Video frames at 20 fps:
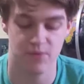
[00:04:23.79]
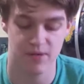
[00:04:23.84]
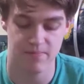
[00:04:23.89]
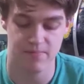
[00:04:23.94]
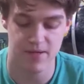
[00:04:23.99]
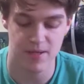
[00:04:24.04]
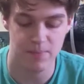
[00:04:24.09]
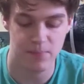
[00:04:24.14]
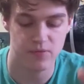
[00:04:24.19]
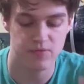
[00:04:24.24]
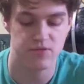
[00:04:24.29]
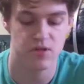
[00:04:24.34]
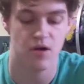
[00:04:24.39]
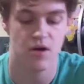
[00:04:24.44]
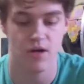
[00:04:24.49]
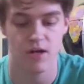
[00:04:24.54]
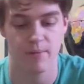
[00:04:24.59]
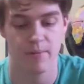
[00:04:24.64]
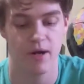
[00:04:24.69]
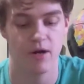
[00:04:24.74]
When people
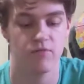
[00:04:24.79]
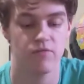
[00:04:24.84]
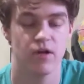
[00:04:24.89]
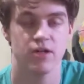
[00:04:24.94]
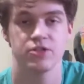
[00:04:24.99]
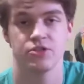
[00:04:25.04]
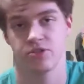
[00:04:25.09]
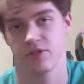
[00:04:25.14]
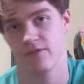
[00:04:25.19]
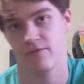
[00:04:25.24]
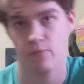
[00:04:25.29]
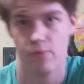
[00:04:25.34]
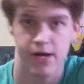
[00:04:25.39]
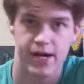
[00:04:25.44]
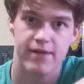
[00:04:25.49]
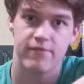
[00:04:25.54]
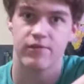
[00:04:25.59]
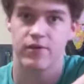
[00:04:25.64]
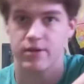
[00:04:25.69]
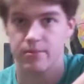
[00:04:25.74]
talk about Russia
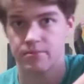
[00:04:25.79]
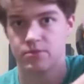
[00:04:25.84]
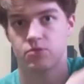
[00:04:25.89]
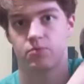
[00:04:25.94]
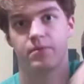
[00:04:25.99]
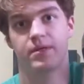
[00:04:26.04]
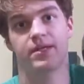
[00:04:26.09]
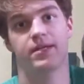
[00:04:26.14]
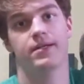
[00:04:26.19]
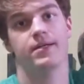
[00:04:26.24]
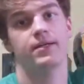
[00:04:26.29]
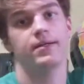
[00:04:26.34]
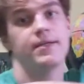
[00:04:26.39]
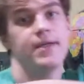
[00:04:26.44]
wavering between